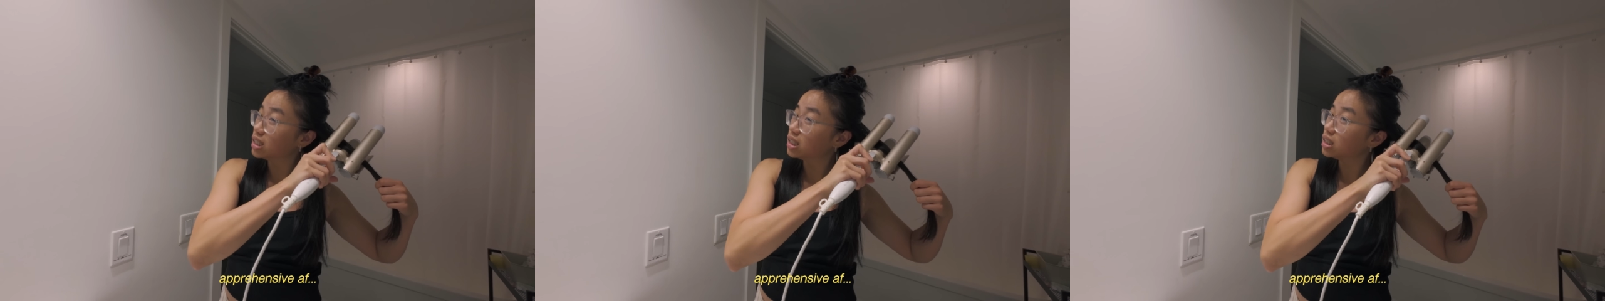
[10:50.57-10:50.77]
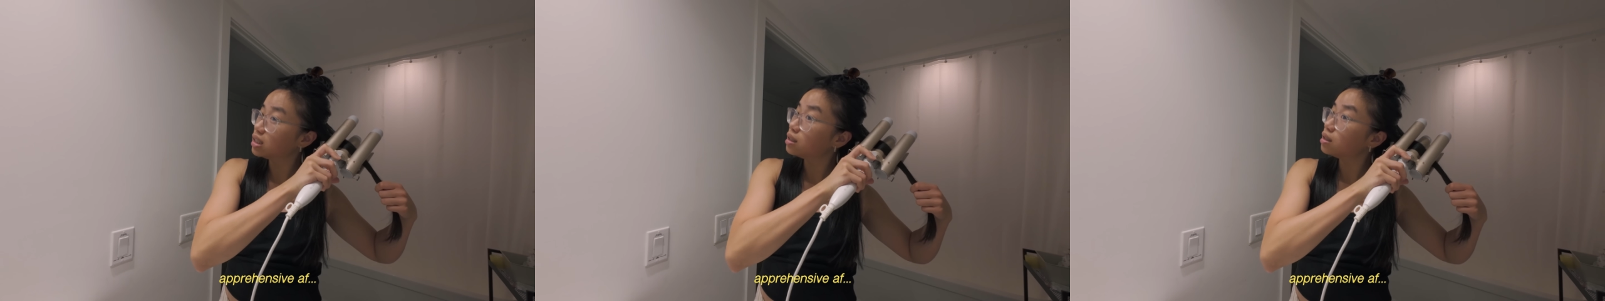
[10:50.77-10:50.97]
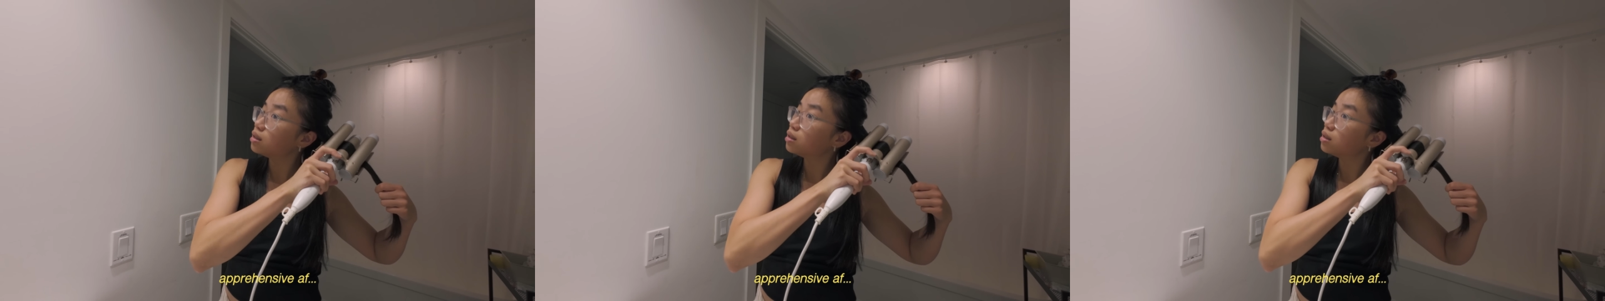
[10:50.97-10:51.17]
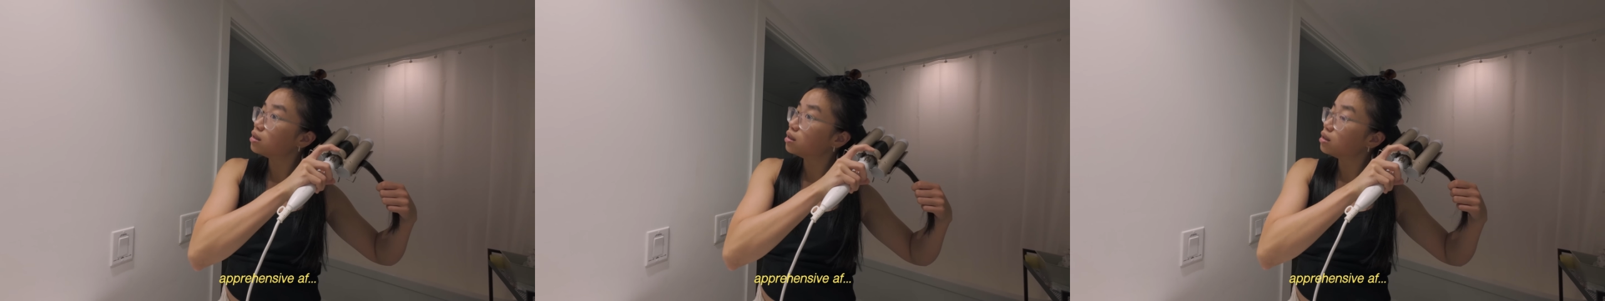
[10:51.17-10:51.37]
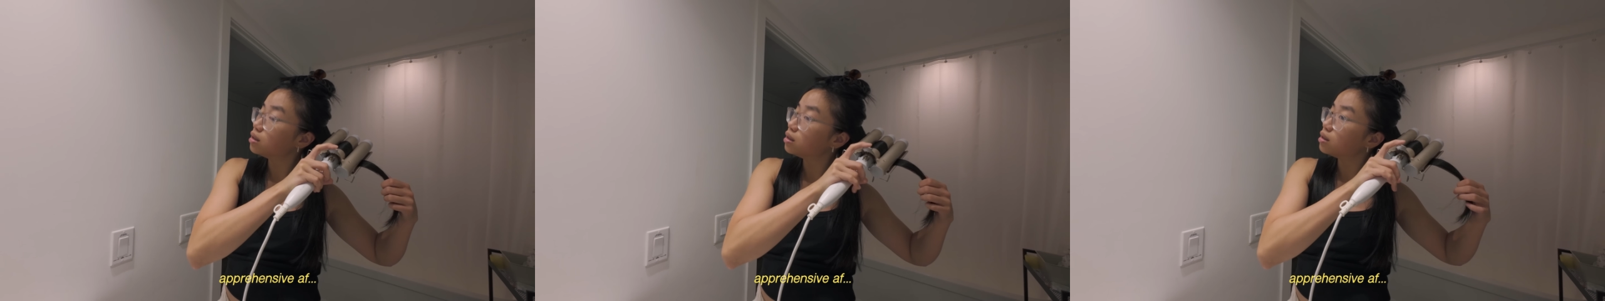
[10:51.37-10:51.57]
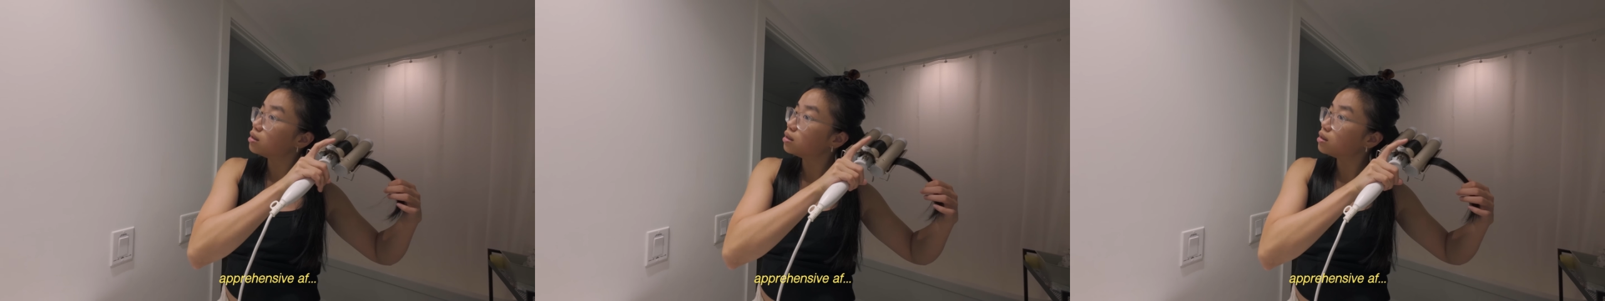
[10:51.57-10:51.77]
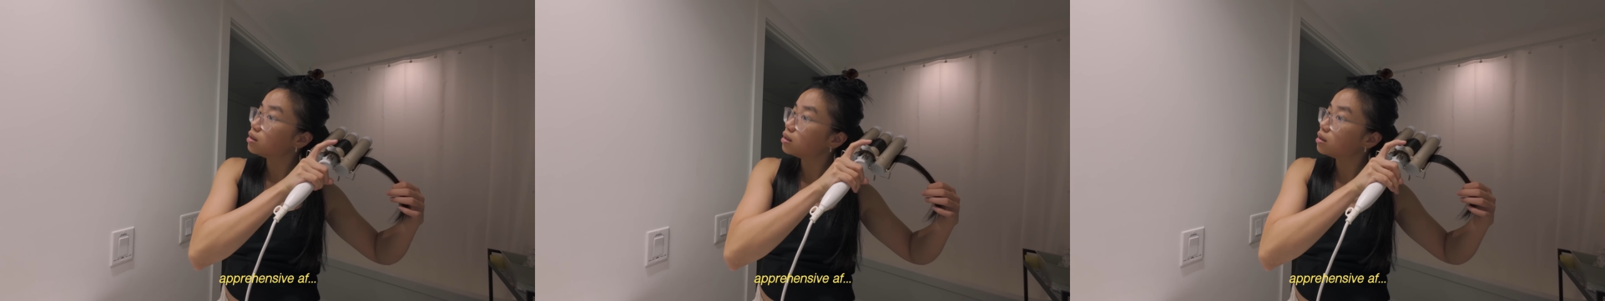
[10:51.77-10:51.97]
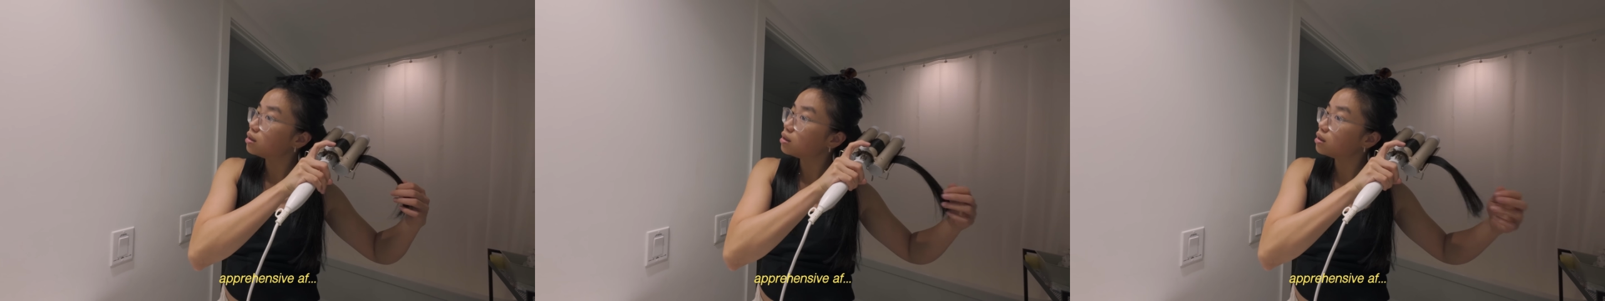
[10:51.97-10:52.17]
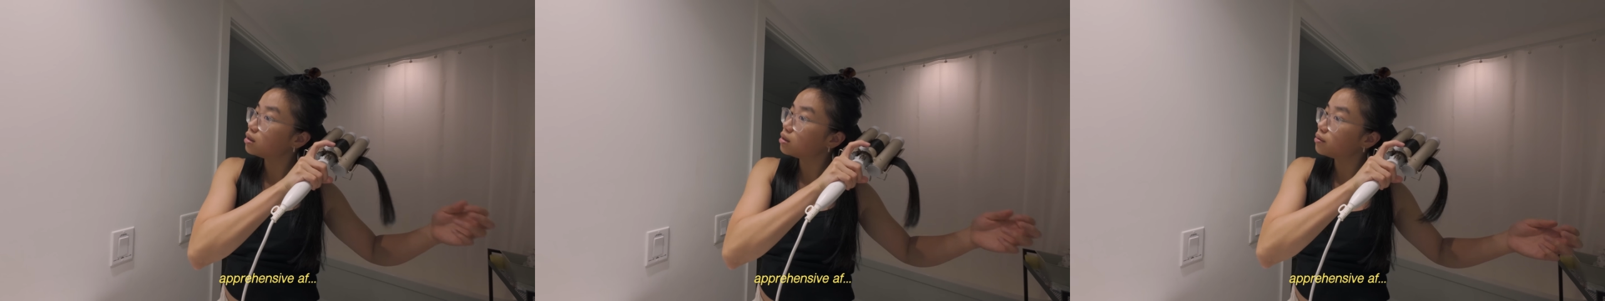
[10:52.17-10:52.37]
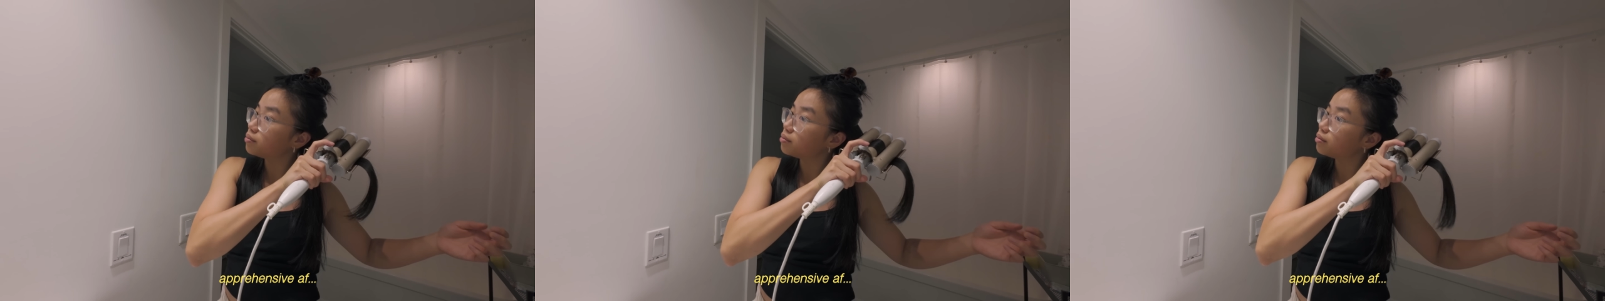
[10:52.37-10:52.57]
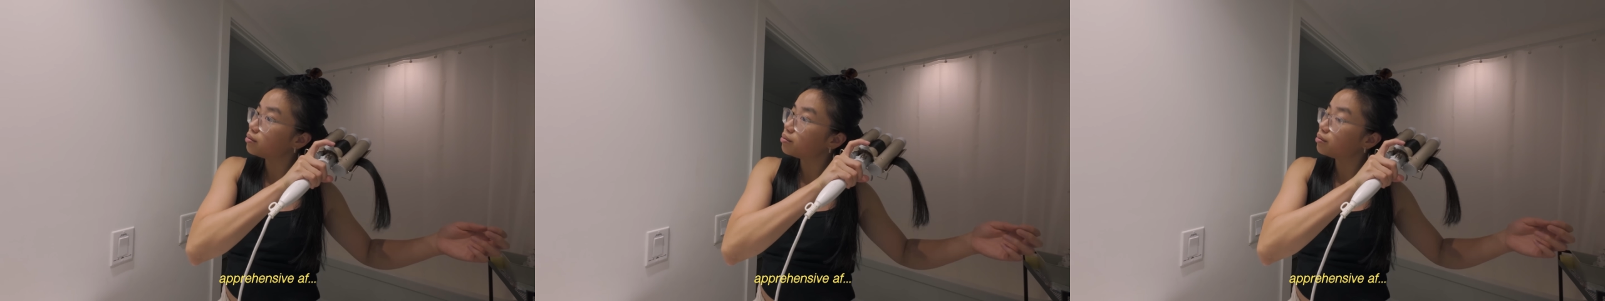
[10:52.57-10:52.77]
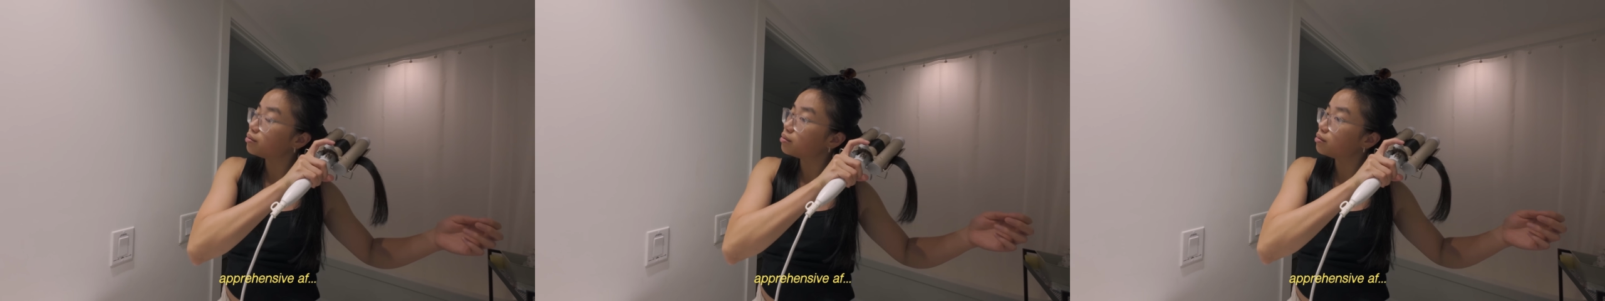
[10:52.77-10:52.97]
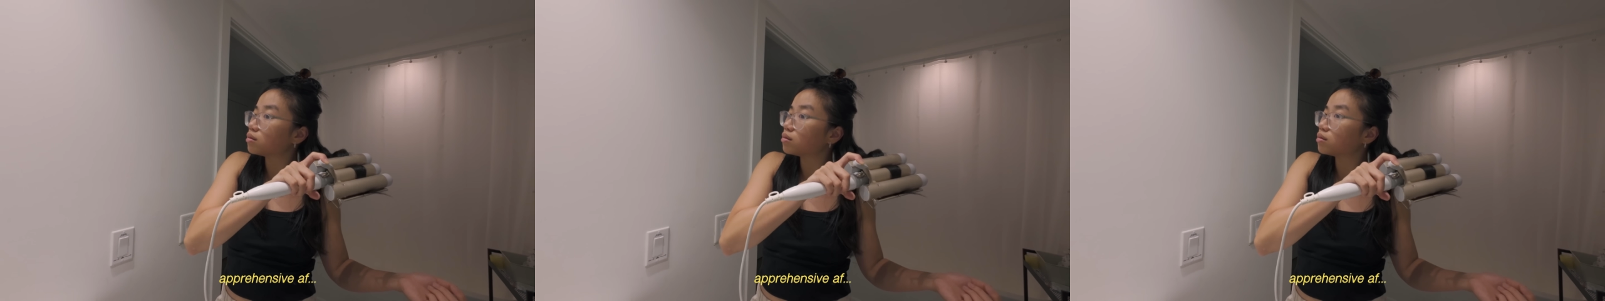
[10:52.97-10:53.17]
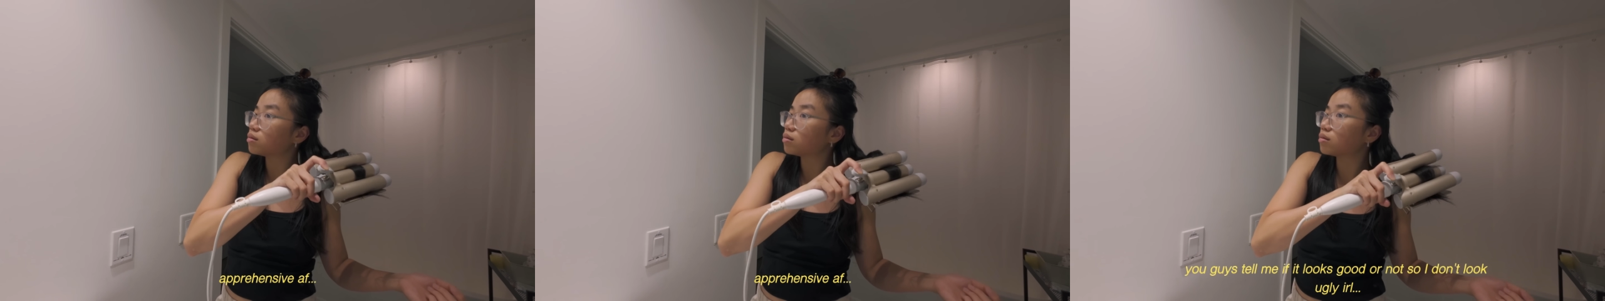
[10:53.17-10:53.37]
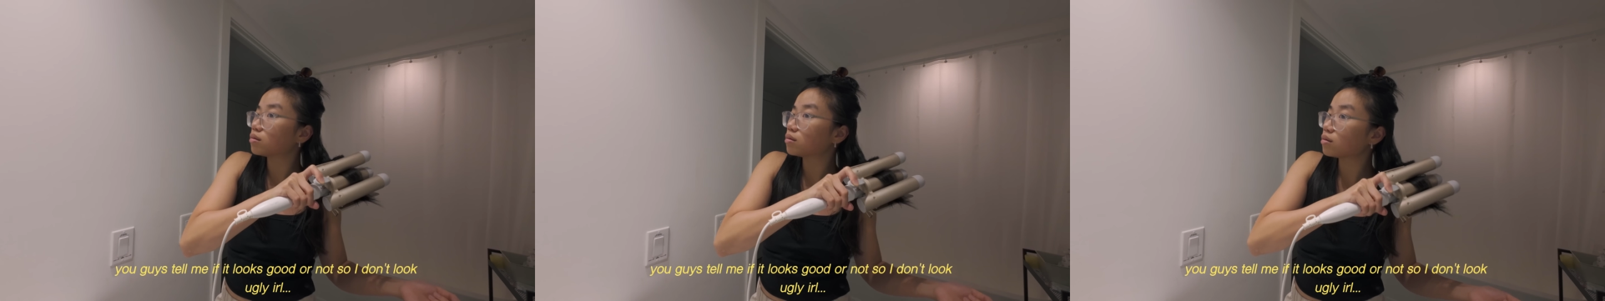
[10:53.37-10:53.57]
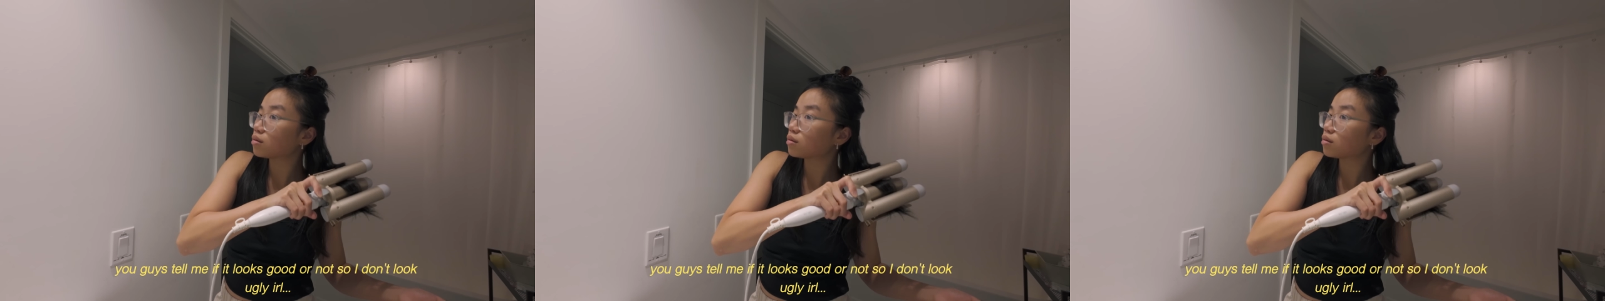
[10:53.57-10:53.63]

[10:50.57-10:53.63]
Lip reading: (no one is talking)